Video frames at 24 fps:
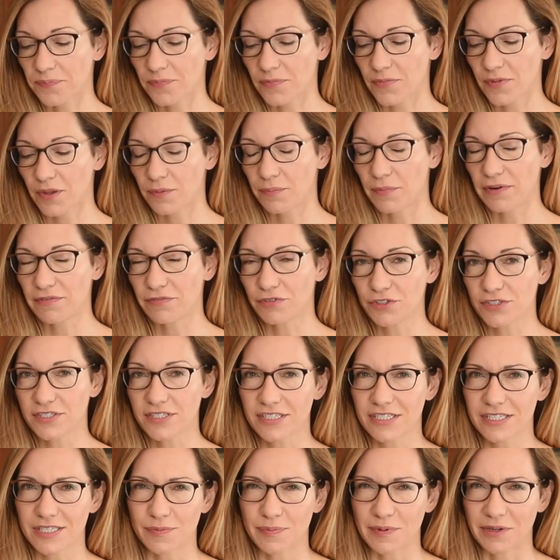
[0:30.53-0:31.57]
my first
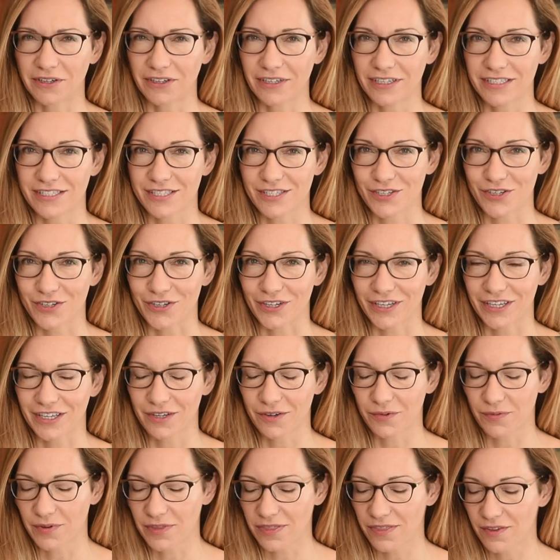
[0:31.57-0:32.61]
experience
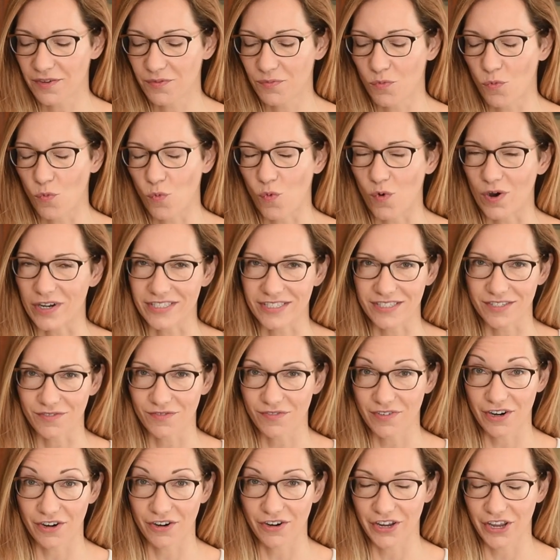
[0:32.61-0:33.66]
cooking with them wasn't
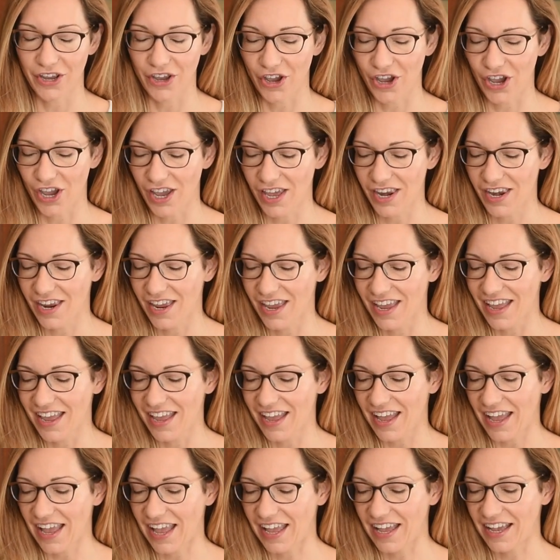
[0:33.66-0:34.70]
very good,
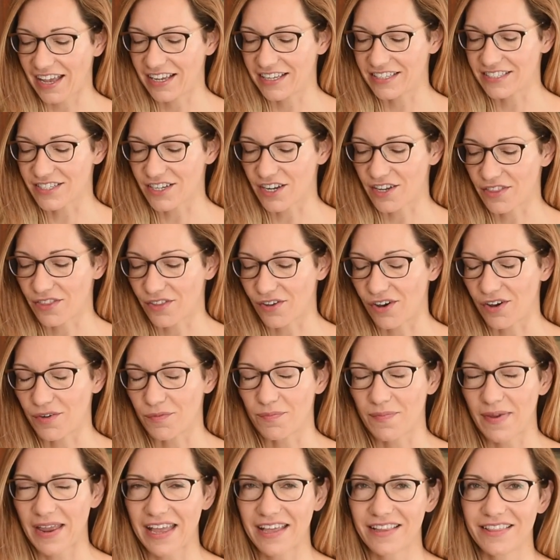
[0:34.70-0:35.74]
and I thought,
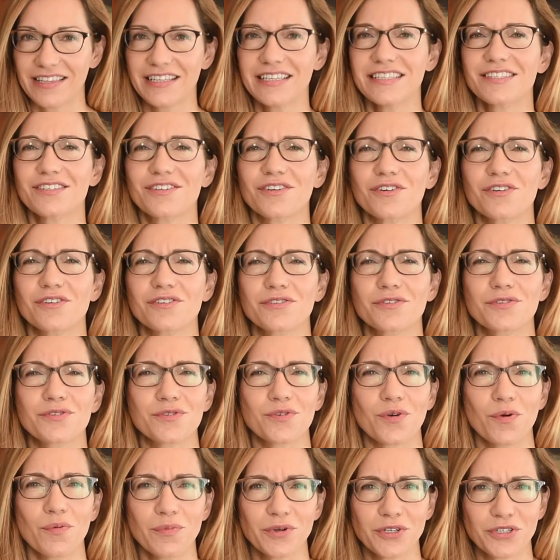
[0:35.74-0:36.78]
man, these are
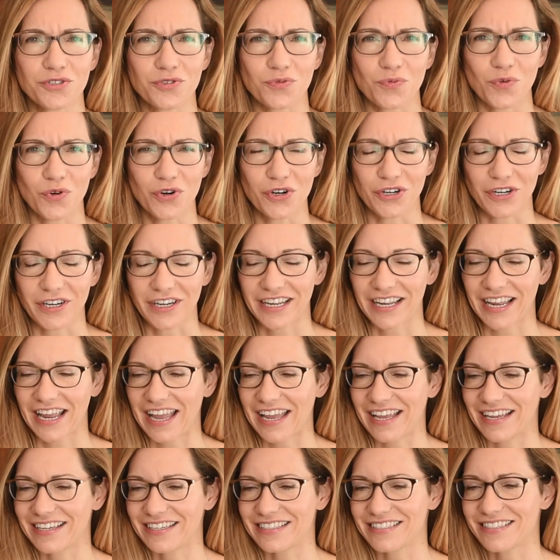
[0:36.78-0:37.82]
so much work
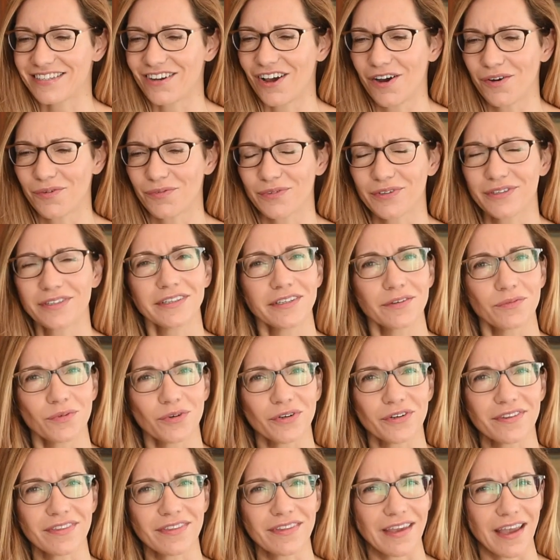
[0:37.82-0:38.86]
and not really
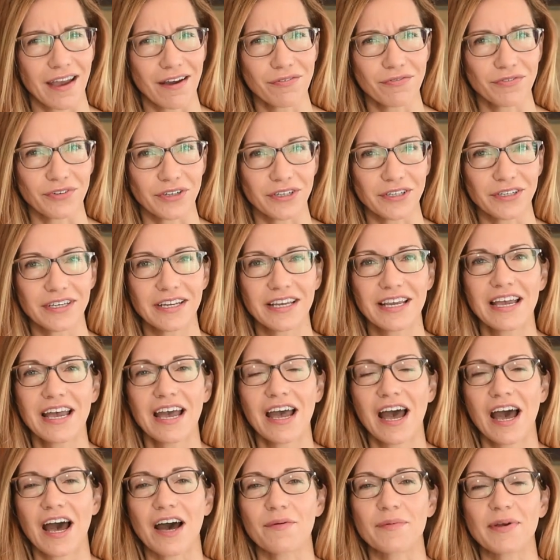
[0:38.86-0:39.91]
worth the effort.
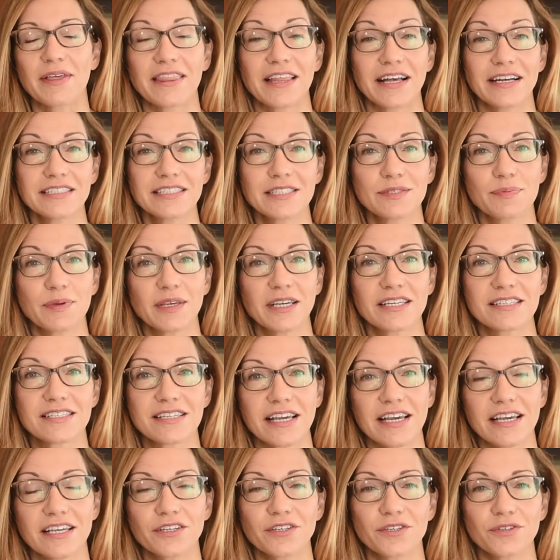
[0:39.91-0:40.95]
And that's because I
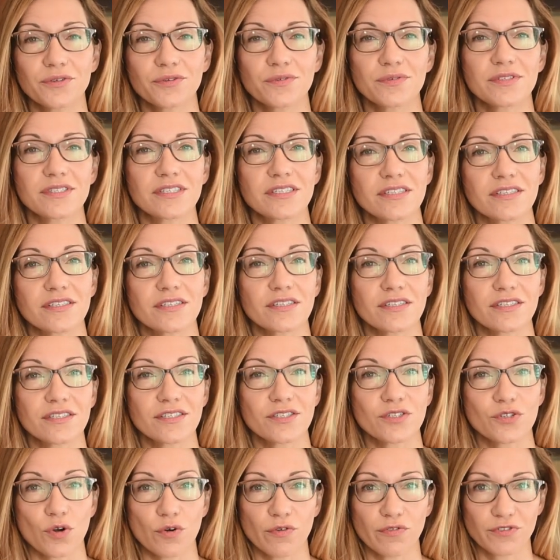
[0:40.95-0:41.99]
had used the
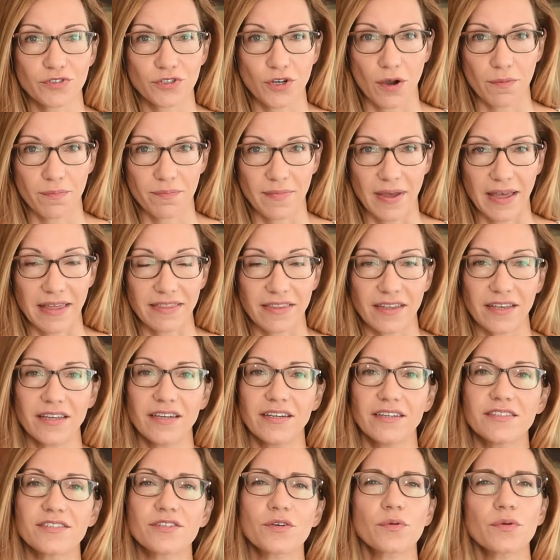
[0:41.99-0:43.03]
stovetop method,
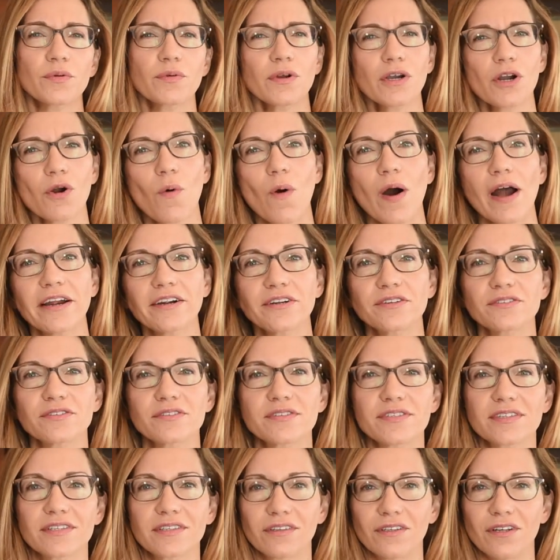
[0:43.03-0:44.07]
and so it
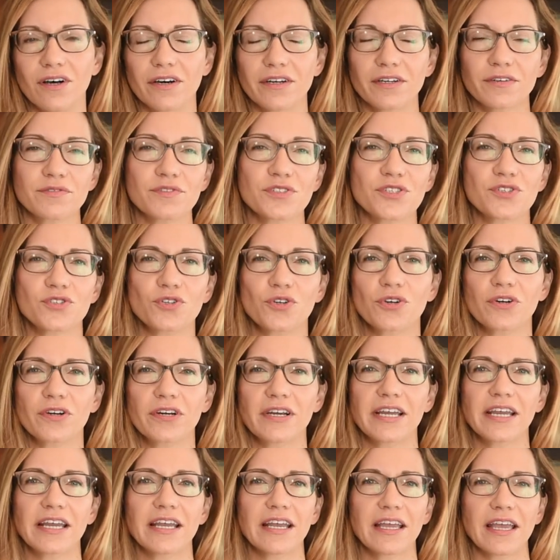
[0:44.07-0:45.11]
requires a lot of
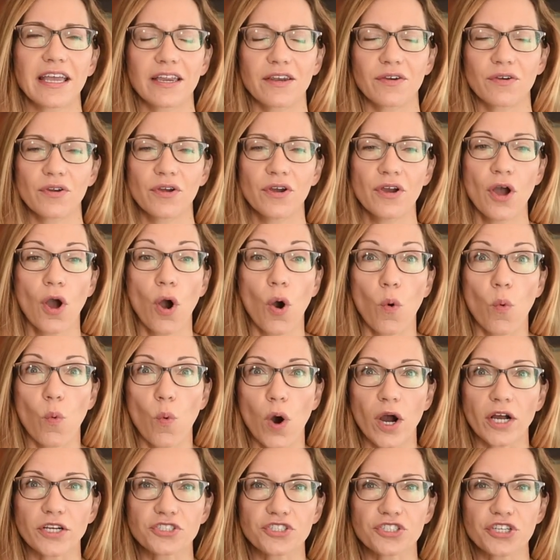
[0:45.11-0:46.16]
stirring and
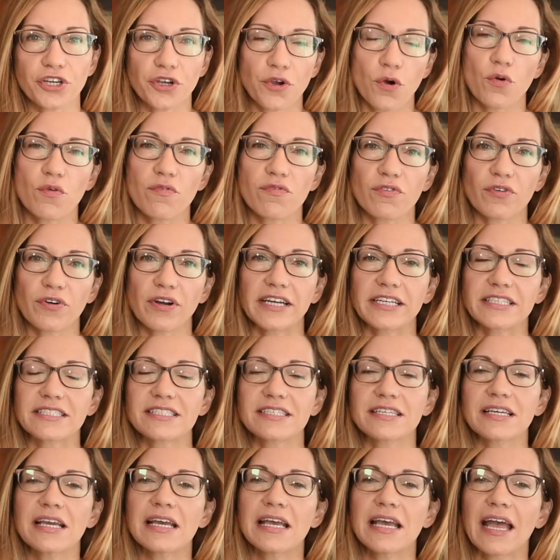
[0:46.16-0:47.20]
watching over
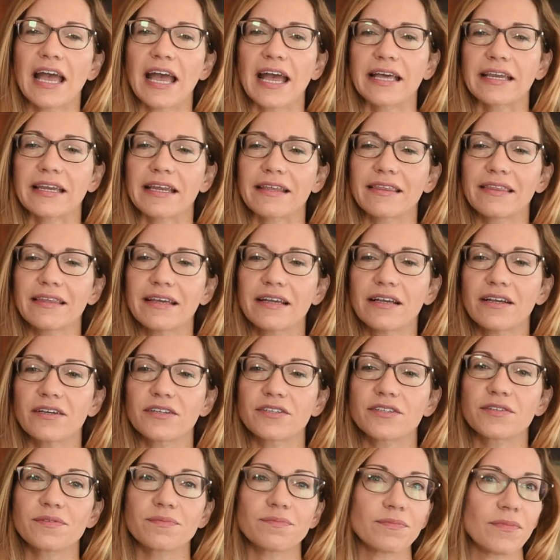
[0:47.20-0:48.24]
it. And I think
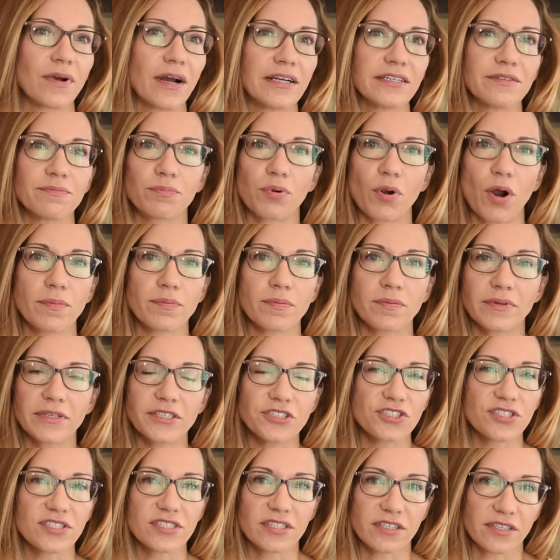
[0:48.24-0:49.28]
I probably
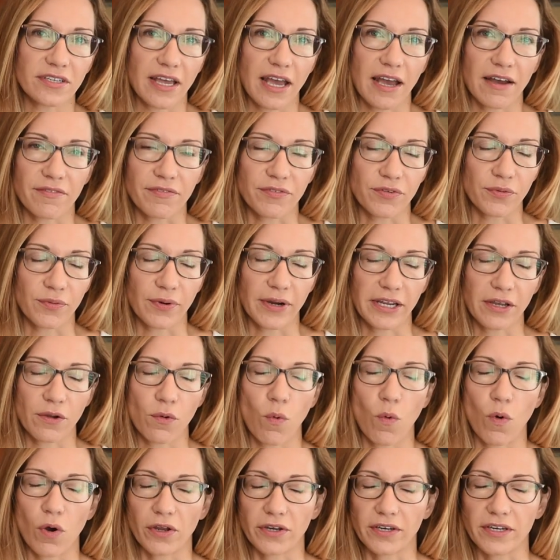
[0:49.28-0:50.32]
just didn't have the right
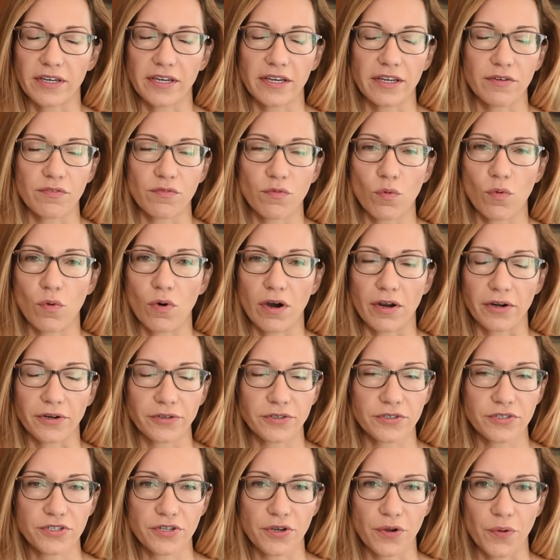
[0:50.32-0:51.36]
quantity of
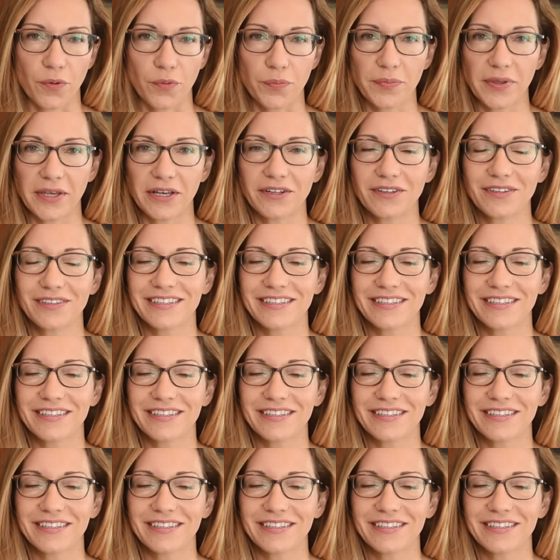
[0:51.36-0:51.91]
water to oatmeal.